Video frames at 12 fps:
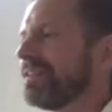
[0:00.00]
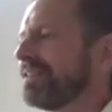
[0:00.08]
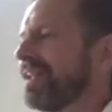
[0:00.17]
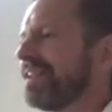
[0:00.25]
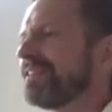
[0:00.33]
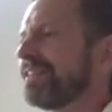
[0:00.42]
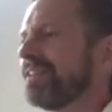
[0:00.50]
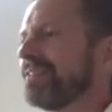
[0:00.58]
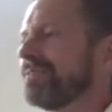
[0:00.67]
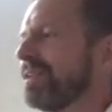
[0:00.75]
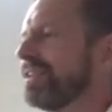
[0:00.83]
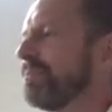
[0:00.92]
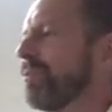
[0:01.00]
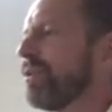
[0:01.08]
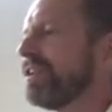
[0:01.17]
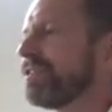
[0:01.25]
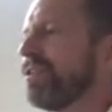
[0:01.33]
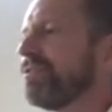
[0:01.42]
that's it. When the
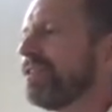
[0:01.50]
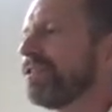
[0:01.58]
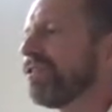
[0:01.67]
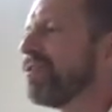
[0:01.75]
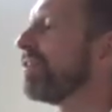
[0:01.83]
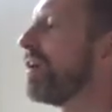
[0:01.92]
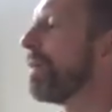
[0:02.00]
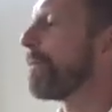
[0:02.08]
body's over, it's over.